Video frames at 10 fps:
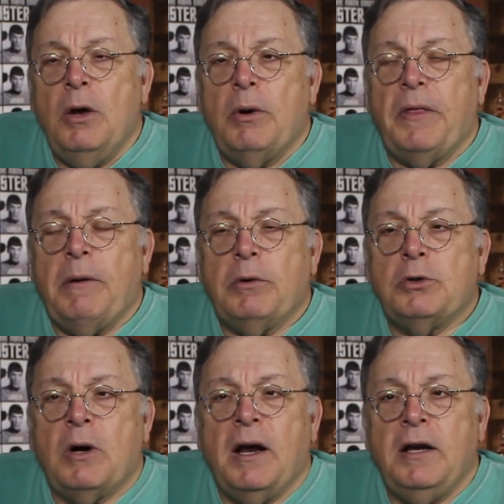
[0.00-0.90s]
what they were
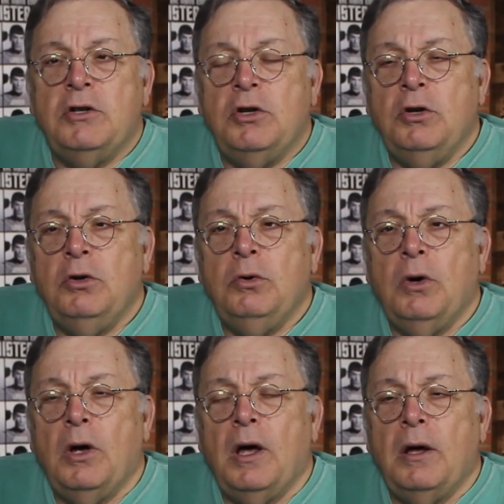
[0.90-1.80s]
trying to
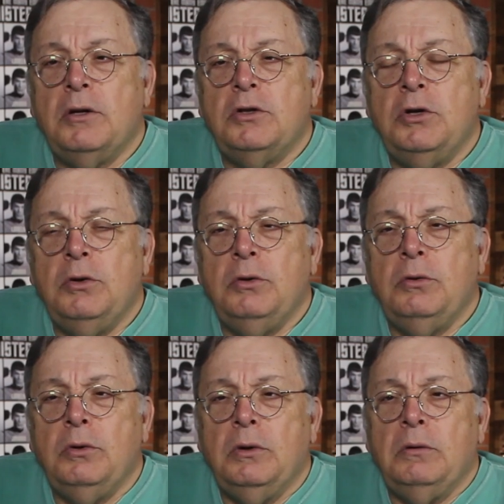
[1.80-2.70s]
uh, to
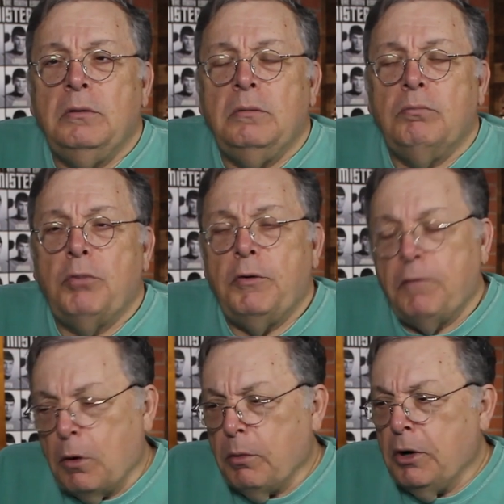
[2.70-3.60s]
put
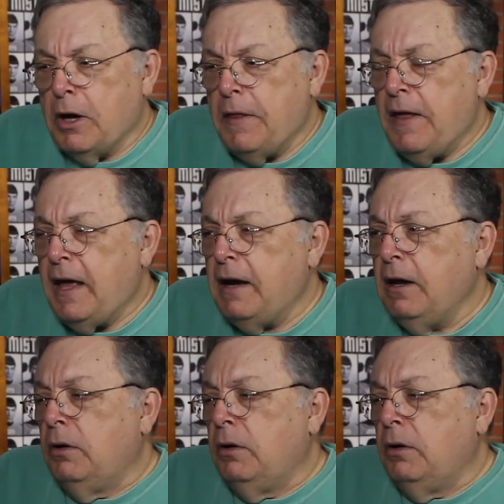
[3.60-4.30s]
forward on that.